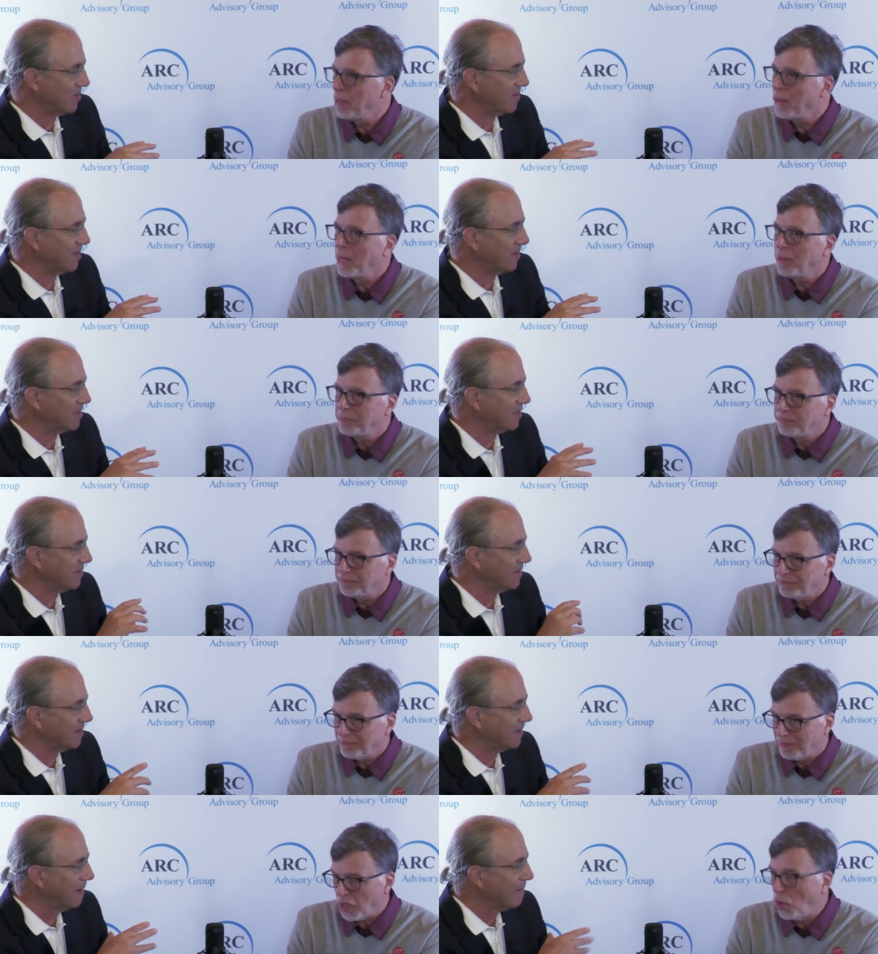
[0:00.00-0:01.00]
Speaker 1: or, or
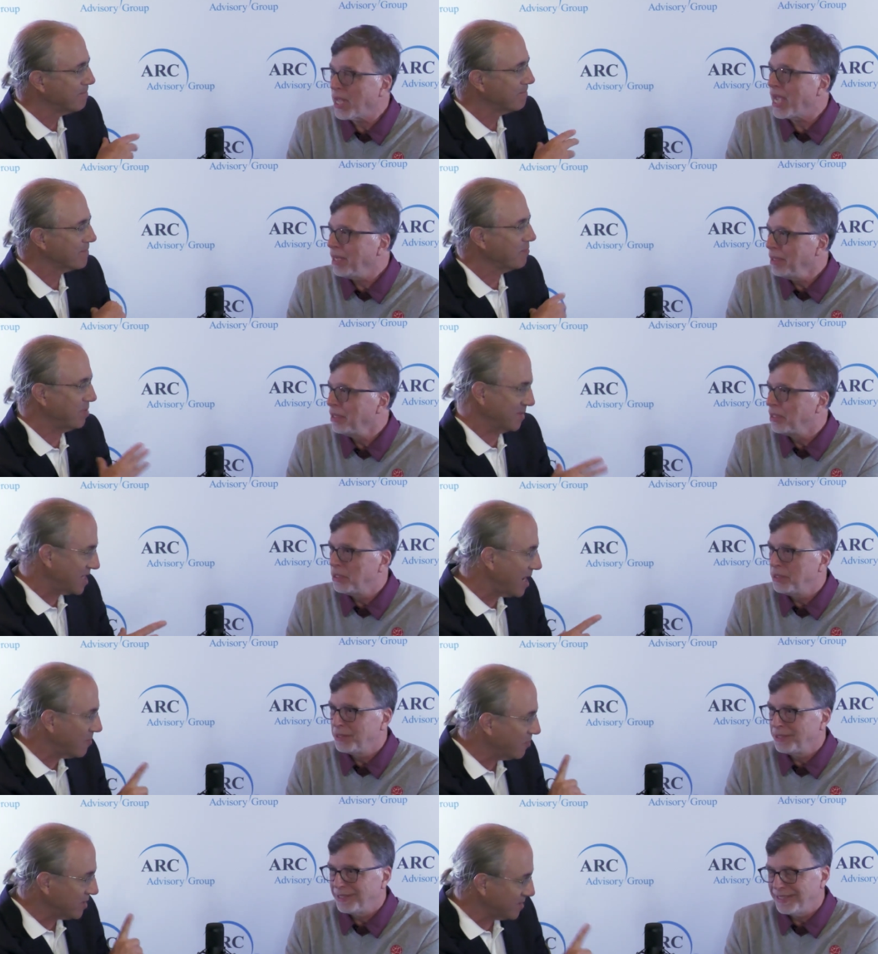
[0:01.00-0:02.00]
Okay.
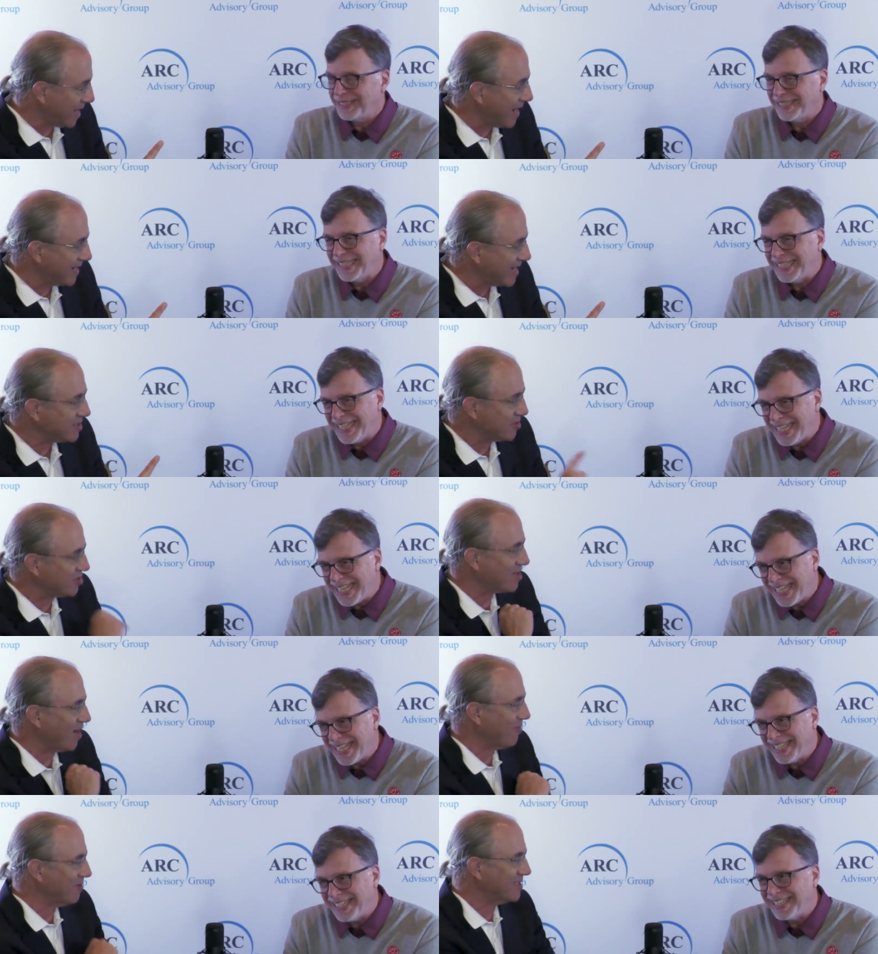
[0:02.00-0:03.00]
Besides, well, I guess you
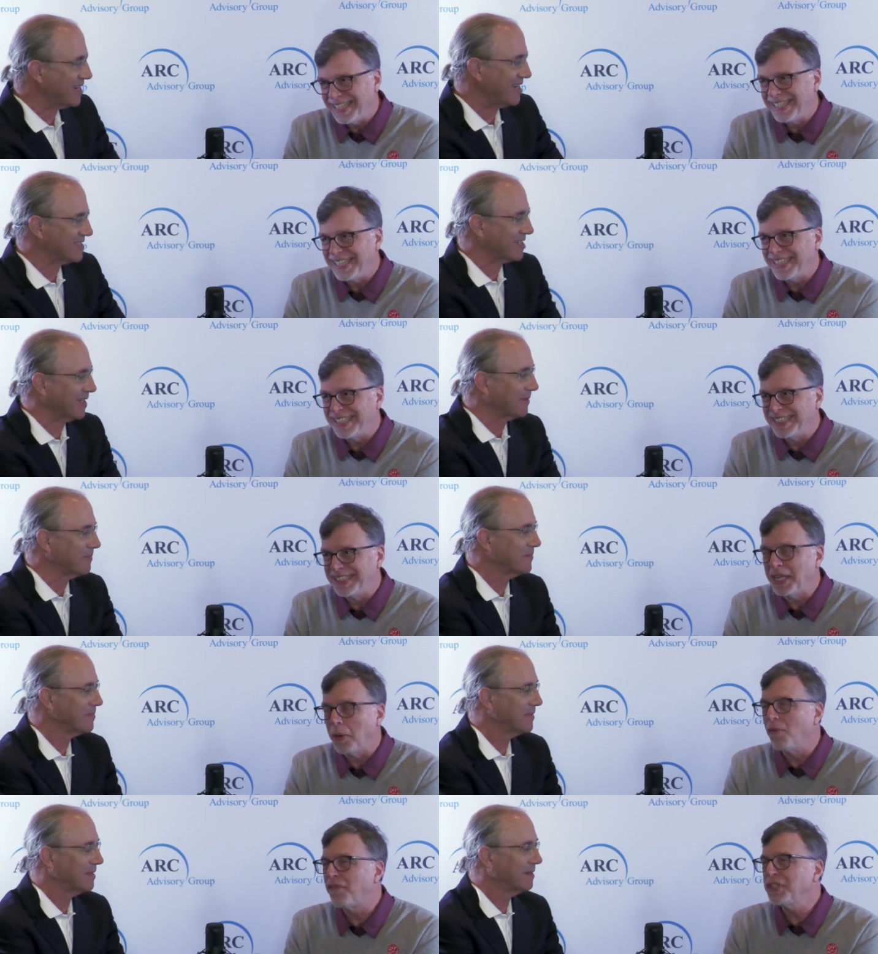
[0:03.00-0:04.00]
start with testing.
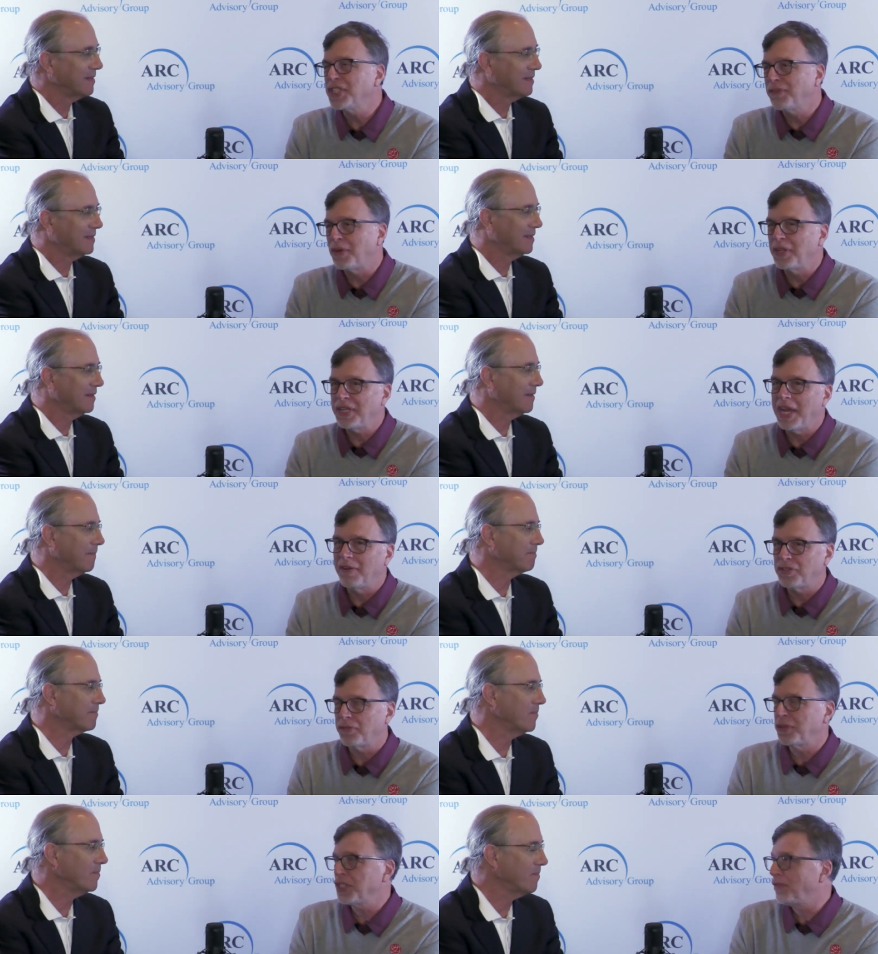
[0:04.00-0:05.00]
Speaker 2: Yeah. Well, first of all, yeah.
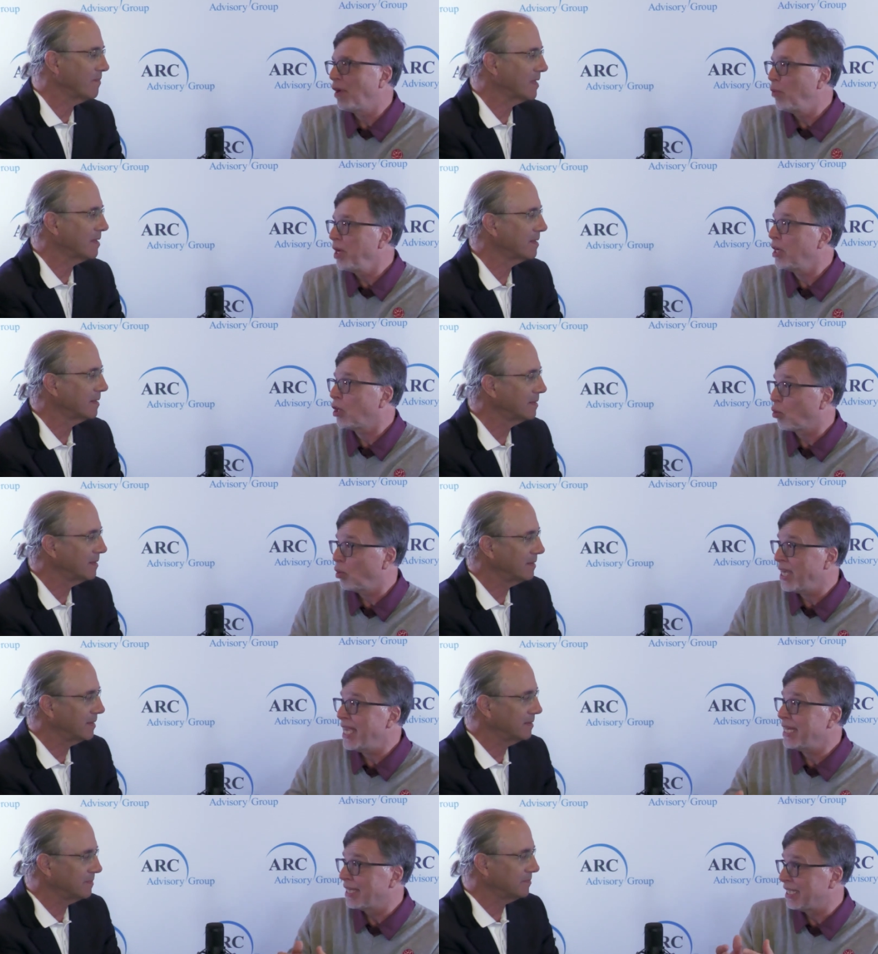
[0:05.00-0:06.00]
So first of all, we
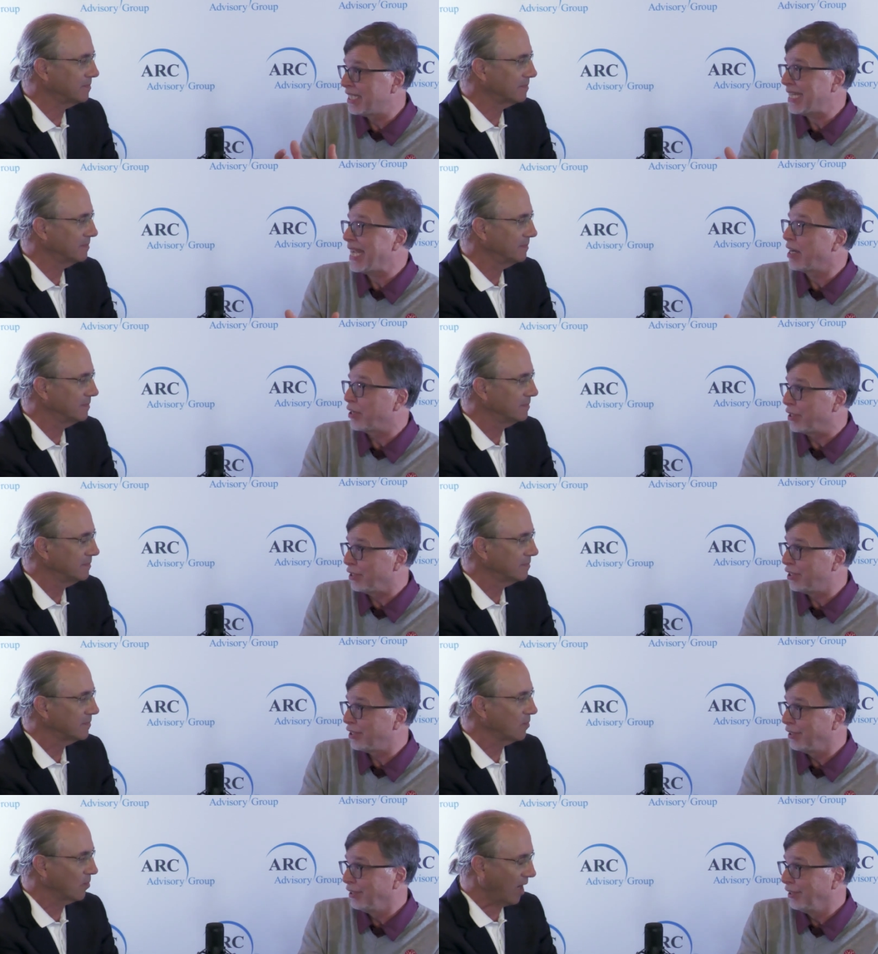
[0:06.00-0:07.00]
create the
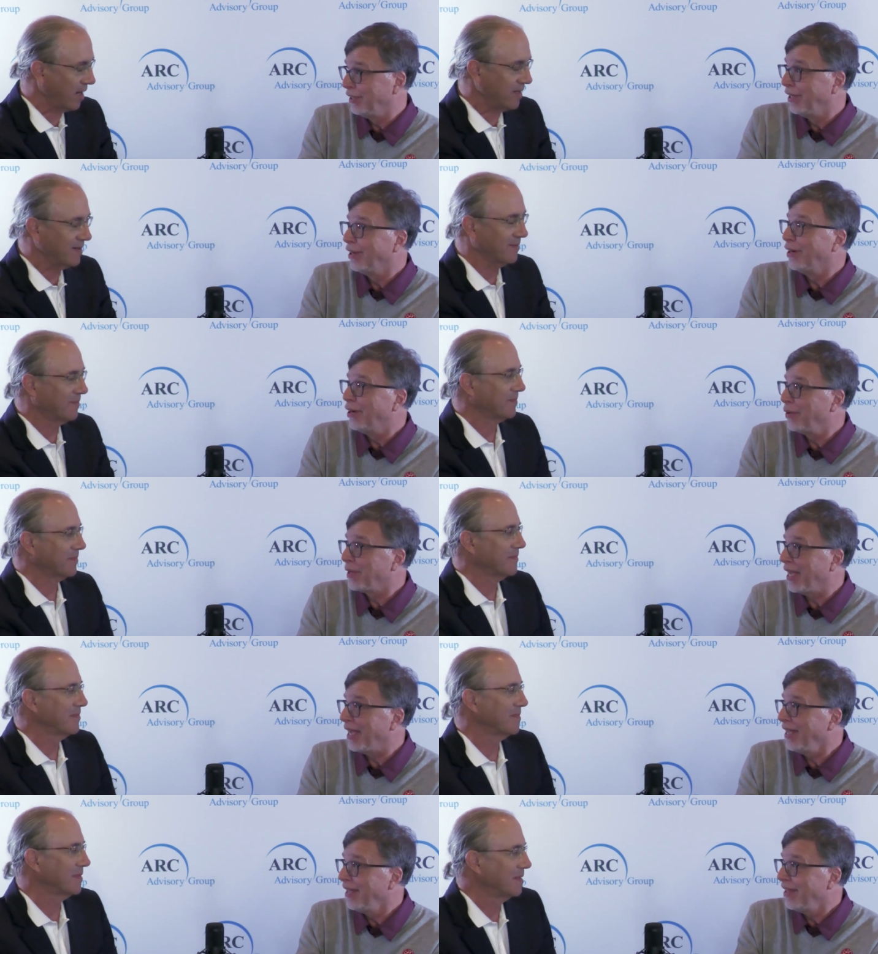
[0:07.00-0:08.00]
standards. Right.
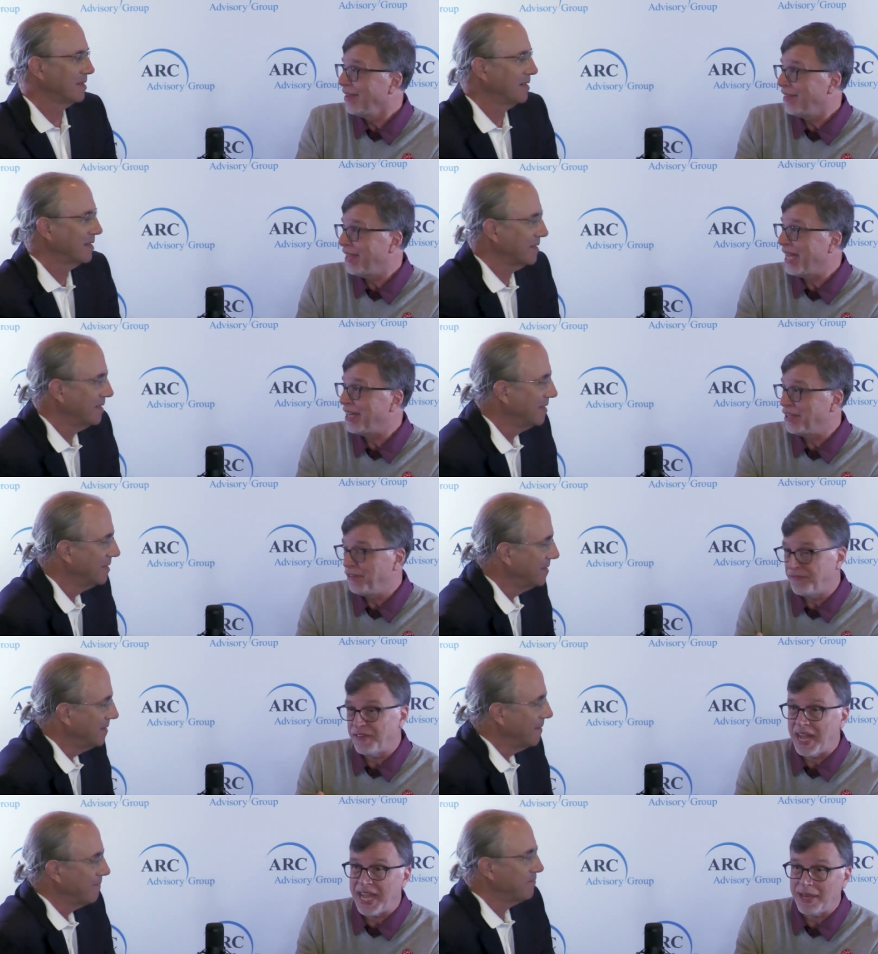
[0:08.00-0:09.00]
Okay. That
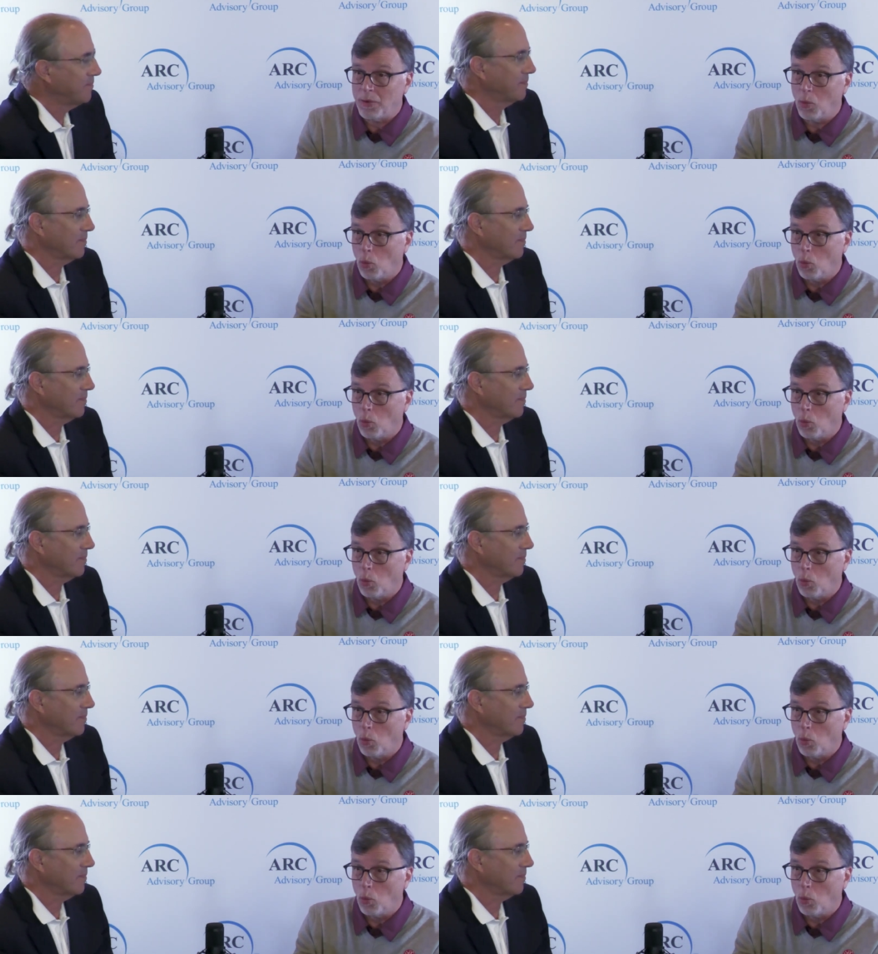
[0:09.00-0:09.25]
define